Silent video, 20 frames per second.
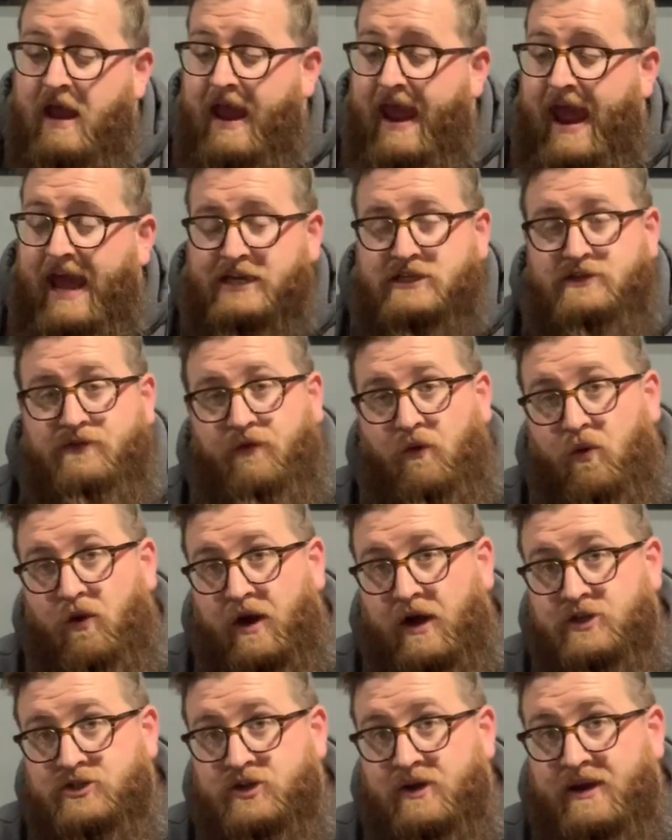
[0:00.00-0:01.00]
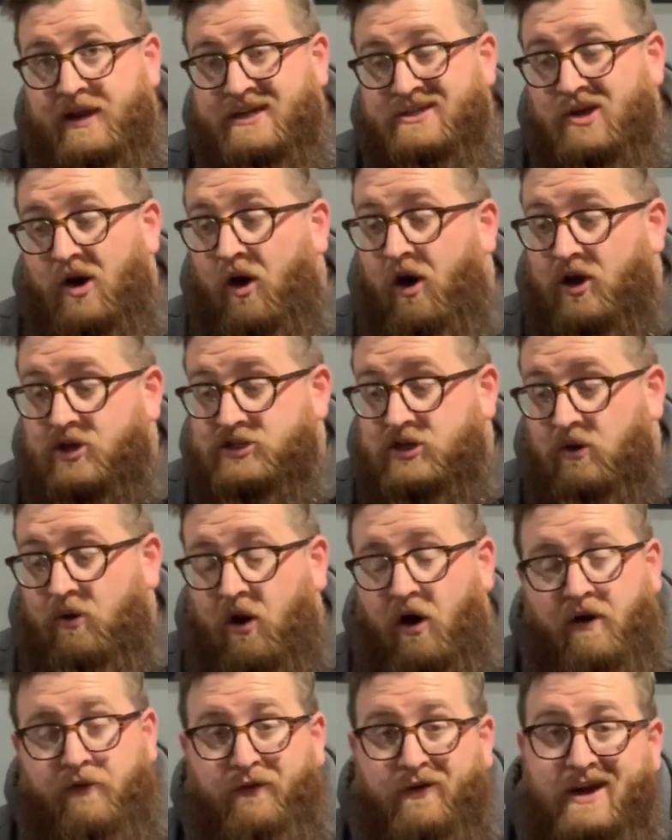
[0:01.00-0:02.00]
S400 is also
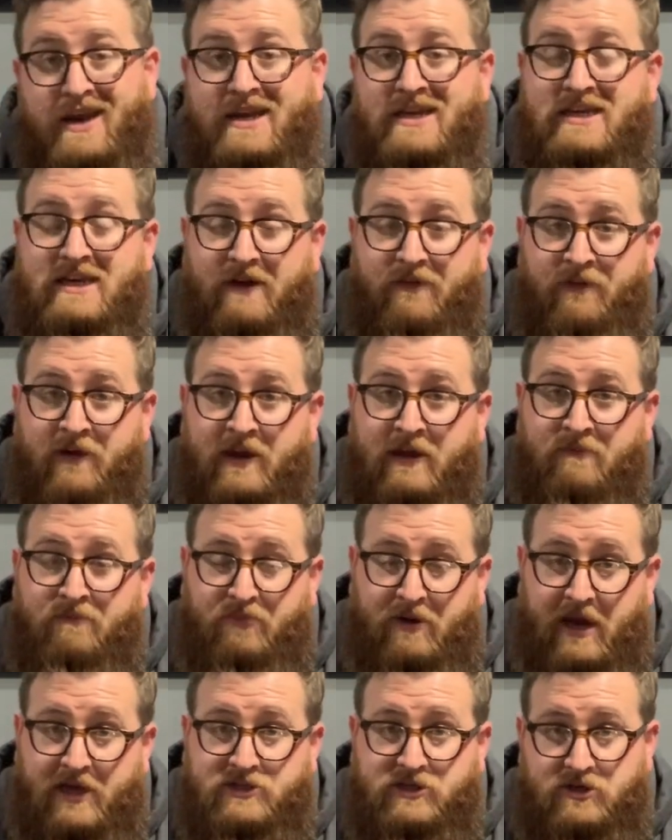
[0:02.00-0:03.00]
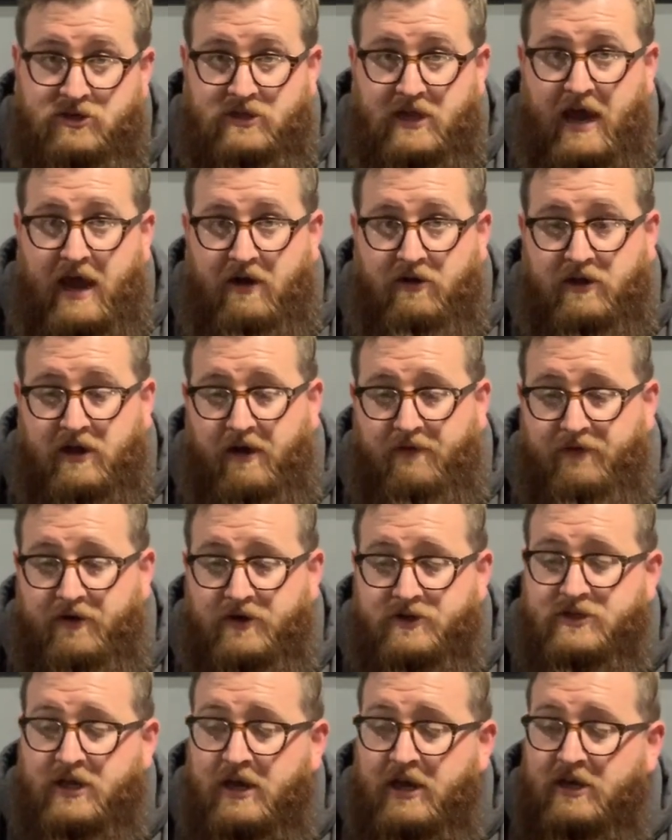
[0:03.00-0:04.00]
offered in different compressor style covers.